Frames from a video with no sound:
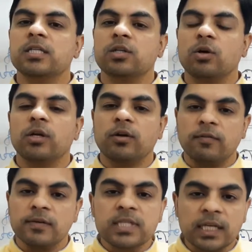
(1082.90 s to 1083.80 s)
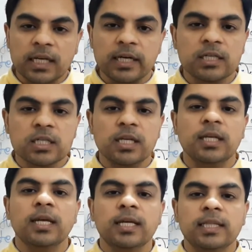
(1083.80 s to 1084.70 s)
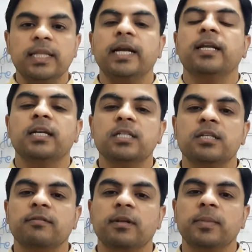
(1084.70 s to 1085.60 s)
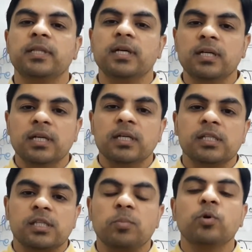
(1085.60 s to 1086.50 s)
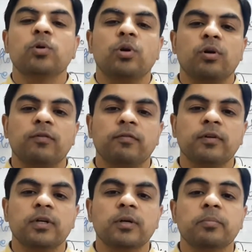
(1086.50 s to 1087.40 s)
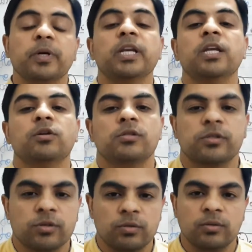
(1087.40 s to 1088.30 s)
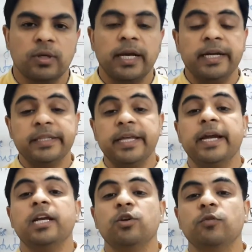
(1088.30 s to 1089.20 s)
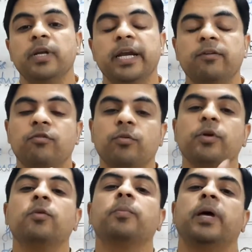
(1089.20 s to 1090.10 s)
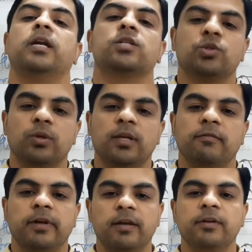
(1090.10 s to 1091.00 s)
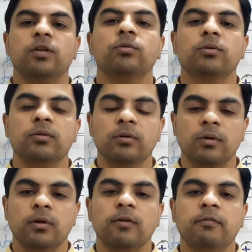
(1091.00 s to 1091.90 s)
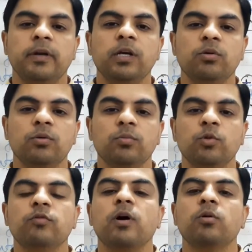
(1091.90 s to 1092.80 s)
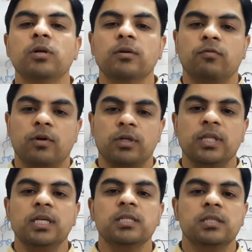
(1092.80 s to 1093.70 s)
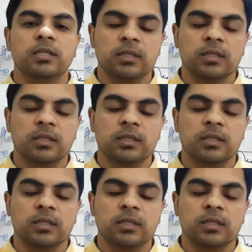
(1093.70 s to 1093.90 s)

is not your physical energy. That energy will be the support of money also, and that you will get from your parents only. Whenever you feel to move out for these